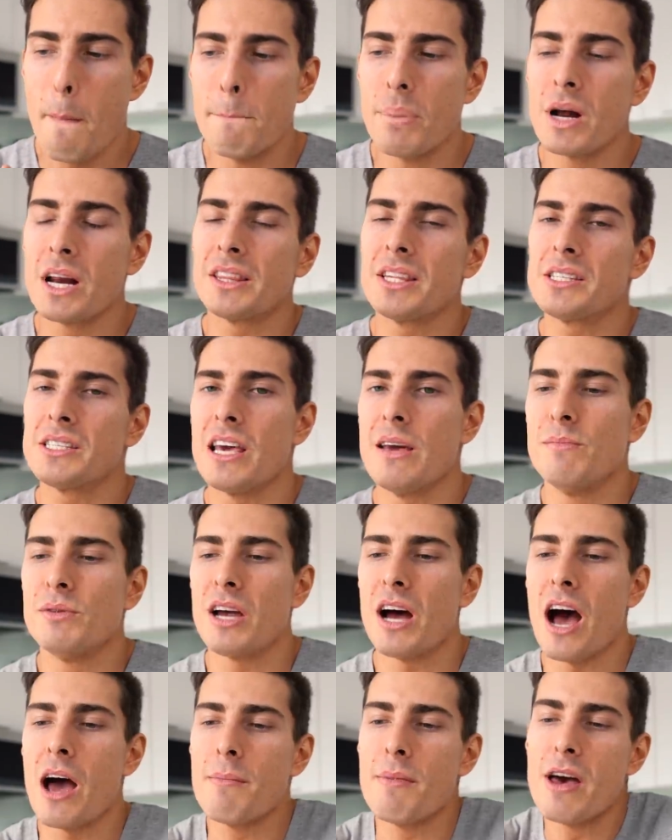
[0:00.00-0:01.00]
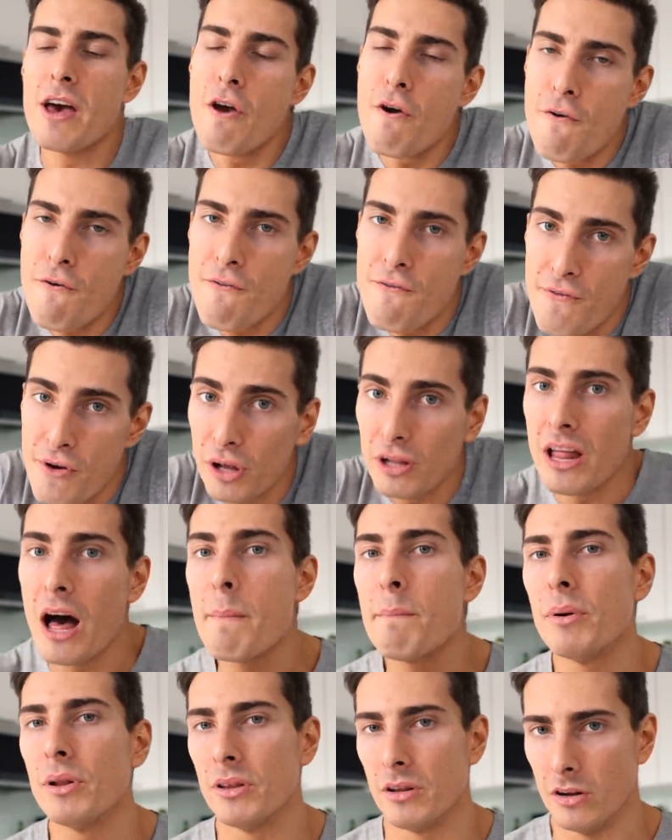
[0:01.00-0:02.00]
but at the same time fill
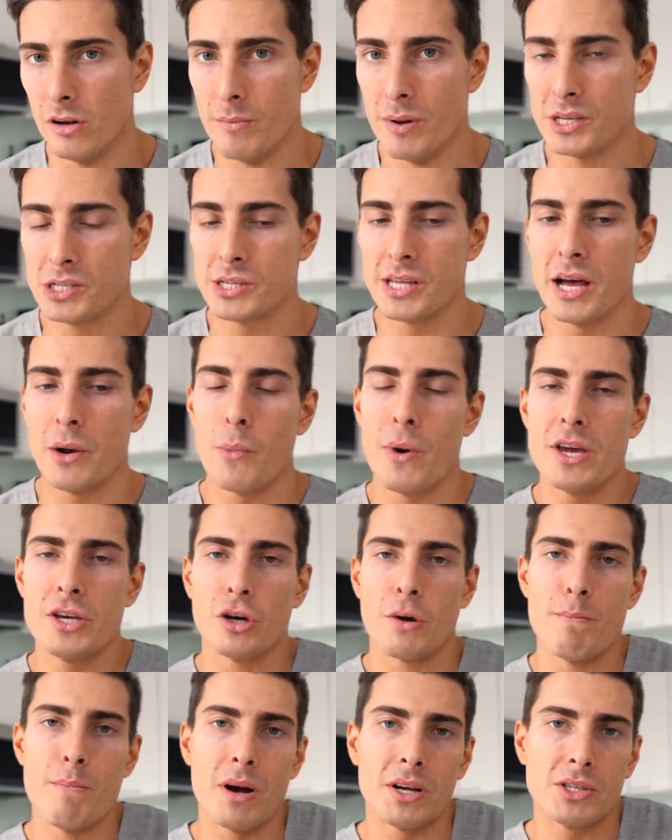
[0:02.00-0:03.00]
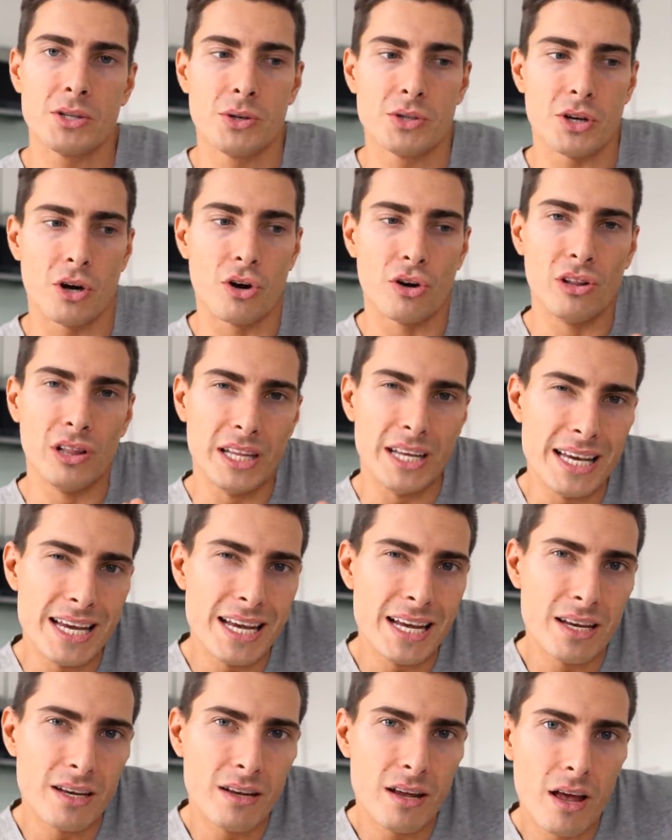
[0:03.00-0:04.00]
up a little bit so that way your muscles are
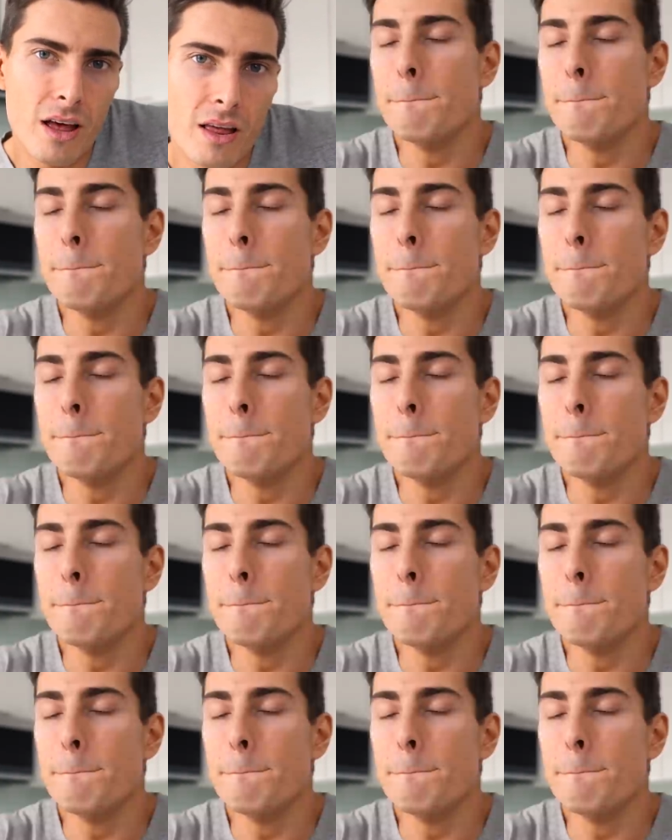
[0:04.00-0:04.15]
lean,